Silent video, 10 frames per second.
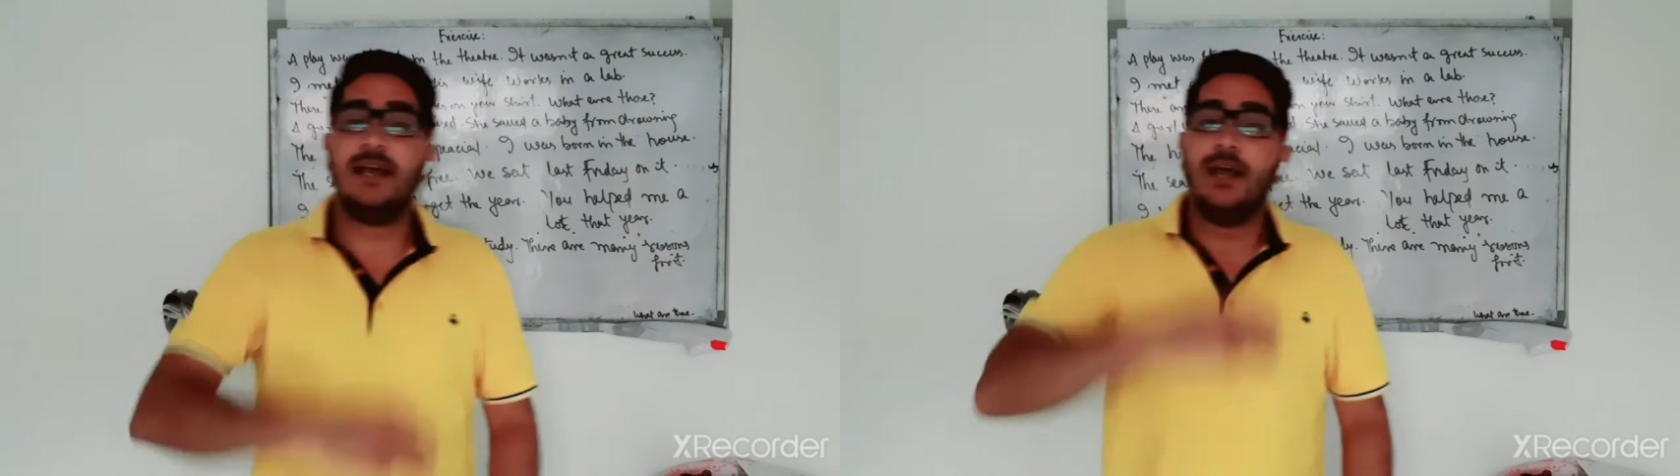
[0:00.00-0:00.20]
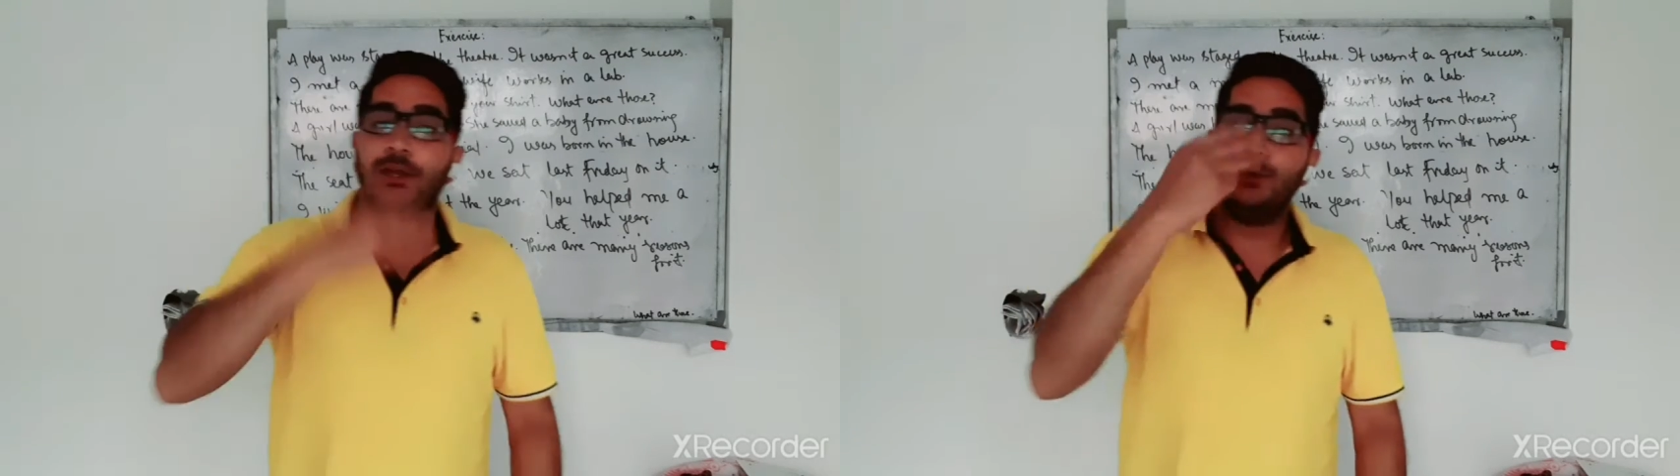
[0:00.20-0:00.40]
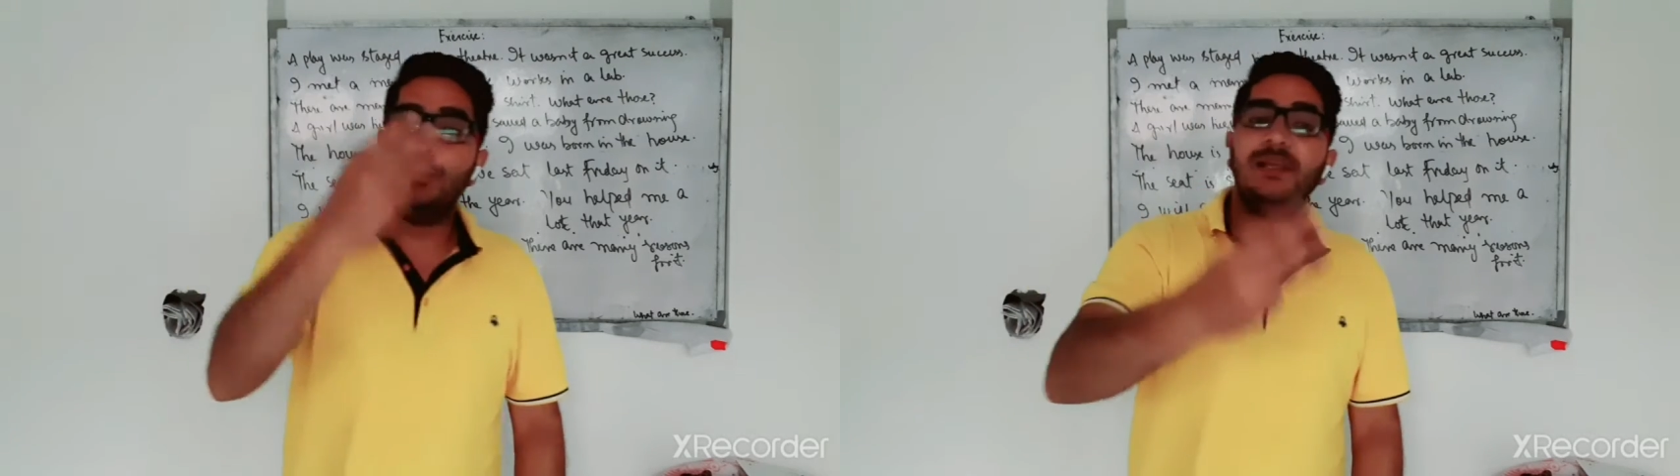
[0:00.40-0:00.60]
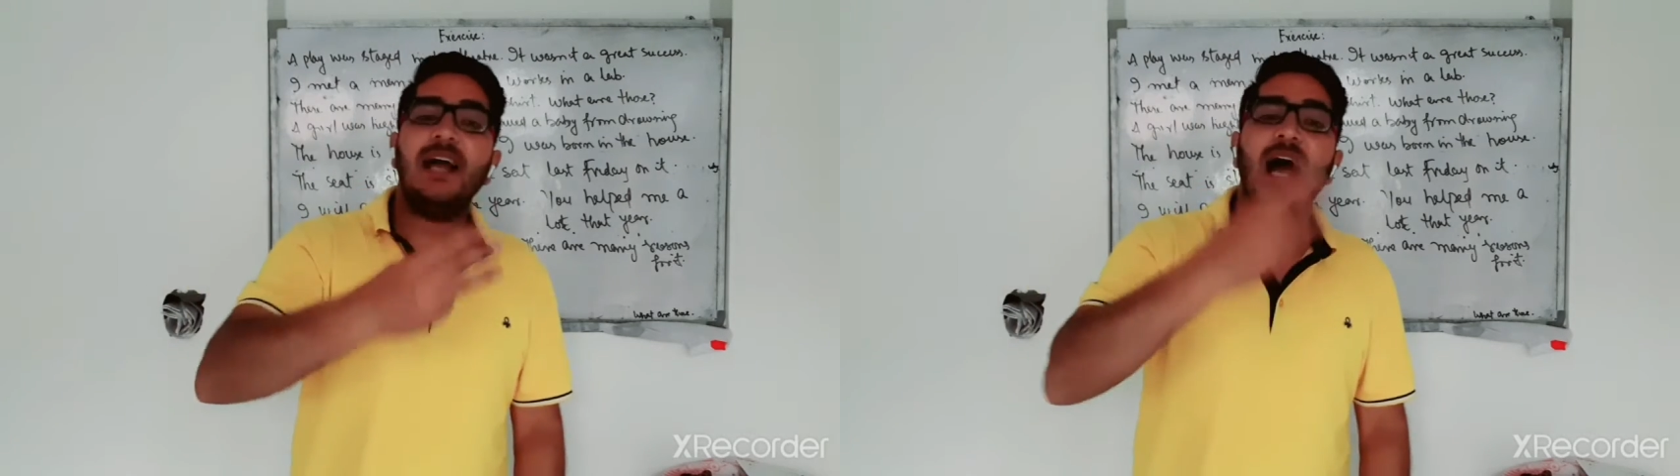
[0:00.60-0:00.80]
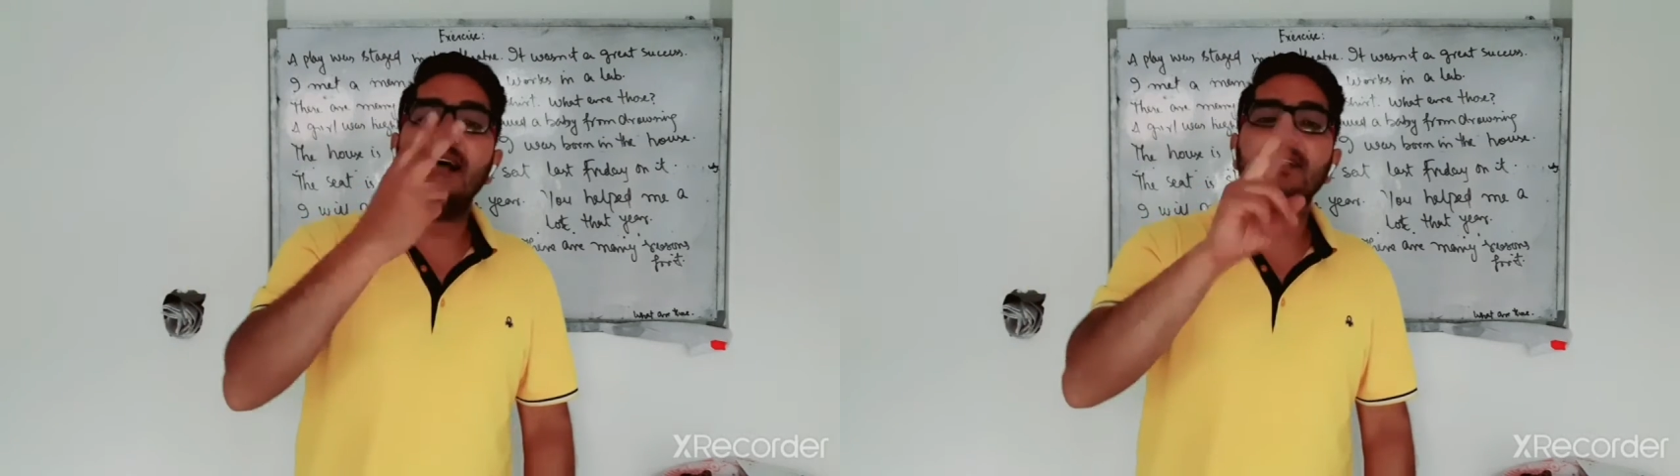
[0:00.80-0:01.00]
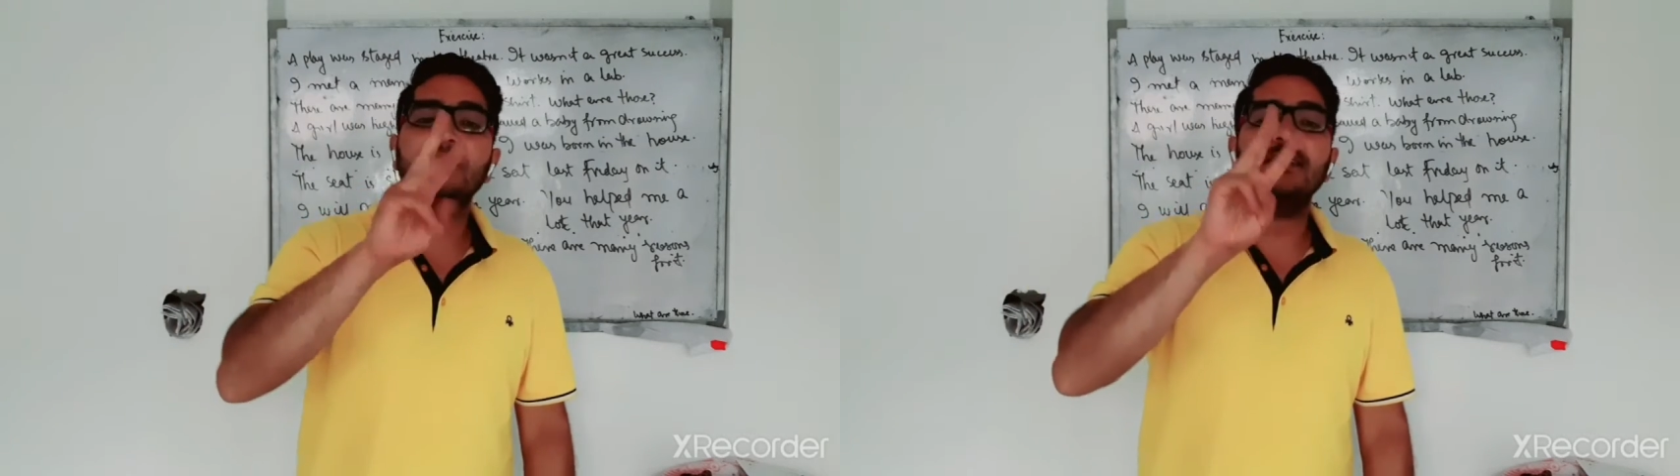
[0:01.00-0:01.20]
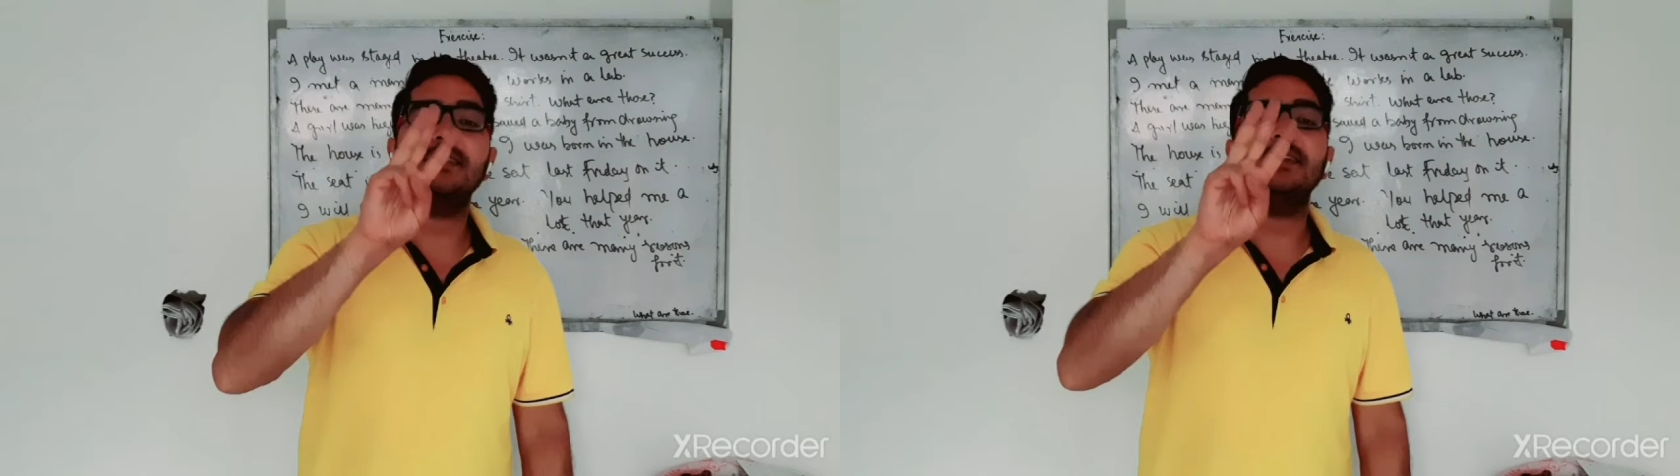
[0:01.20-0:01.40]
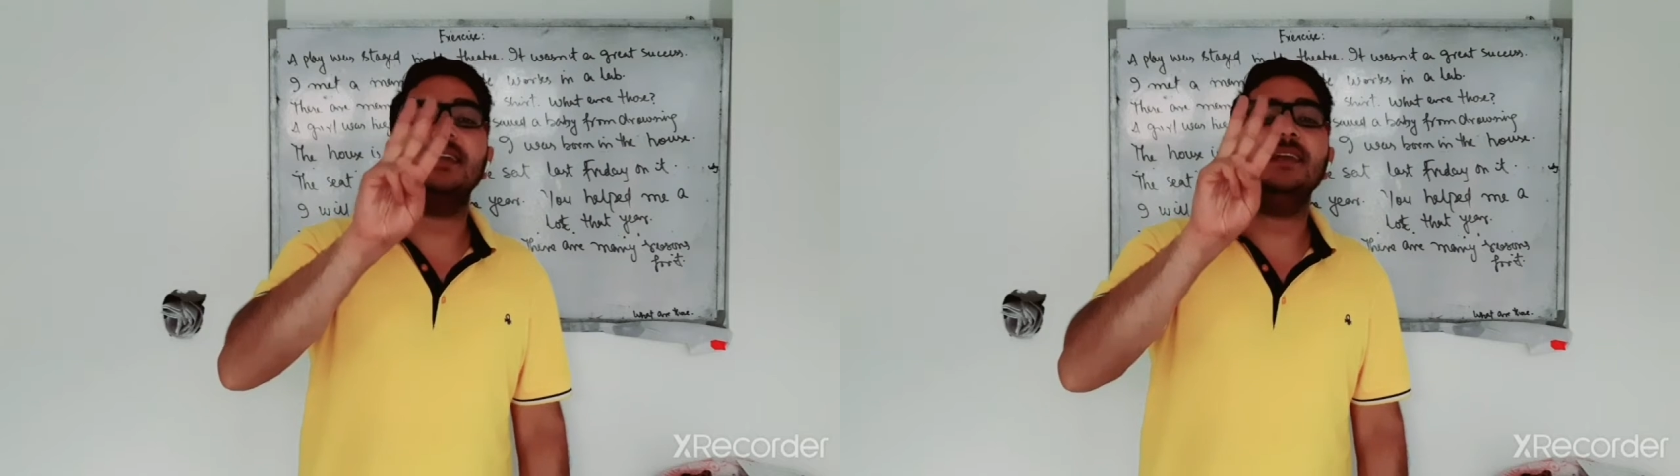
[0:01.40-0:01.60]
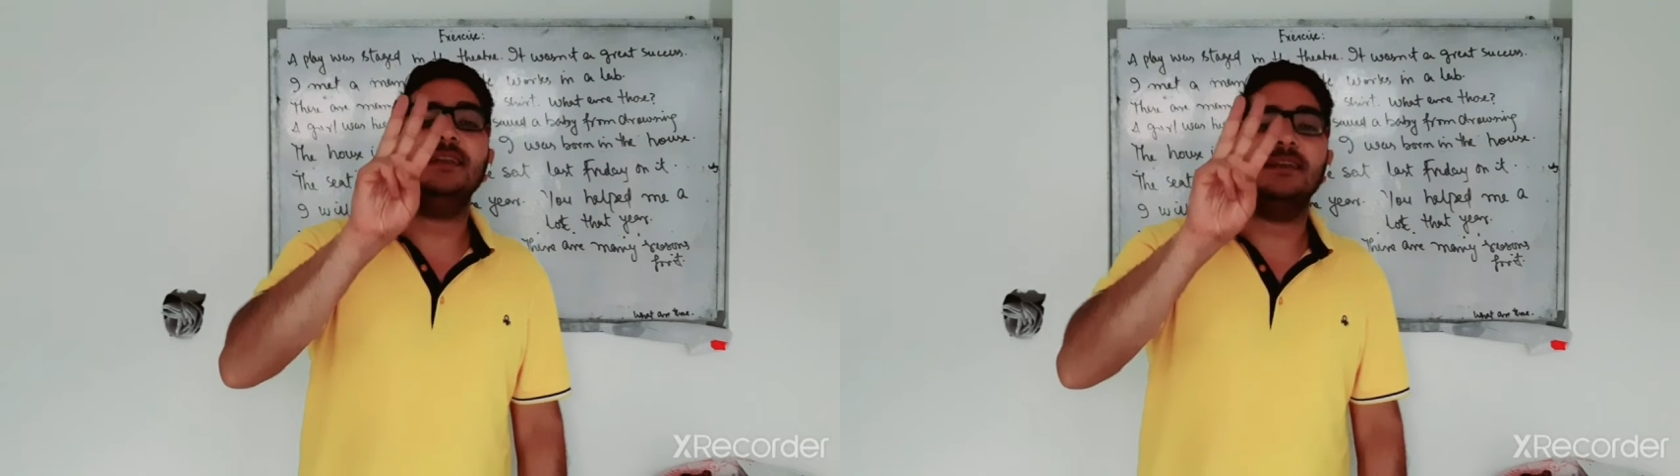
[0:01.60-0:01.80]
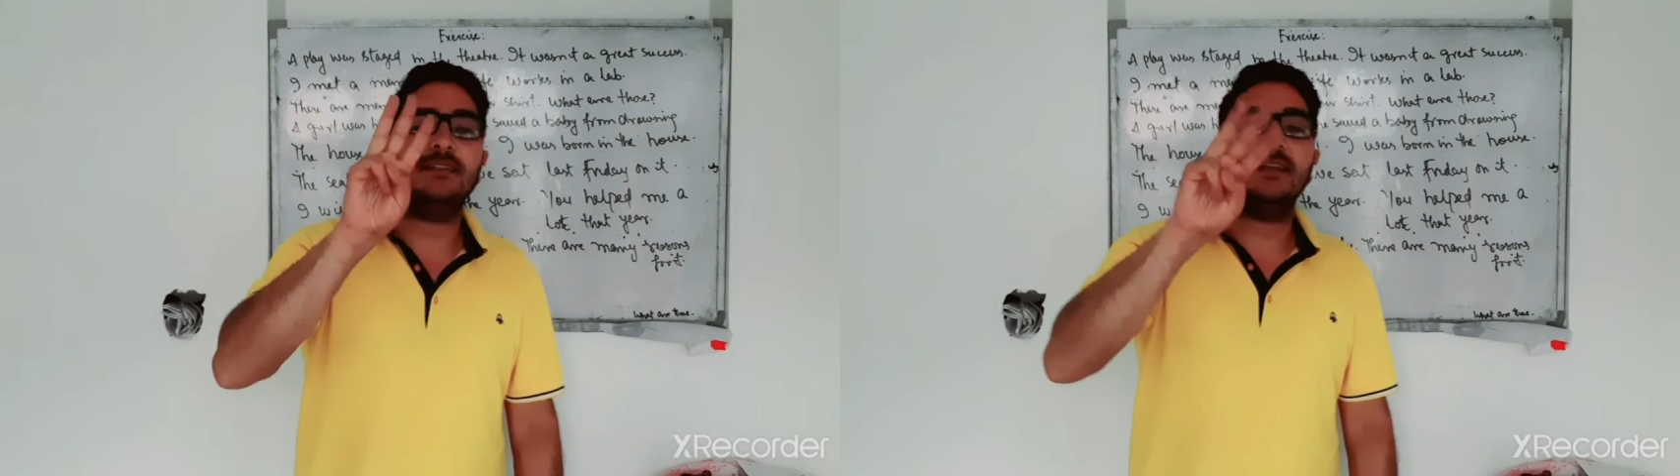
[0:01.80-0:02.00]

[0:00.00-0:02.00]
you'll be asked three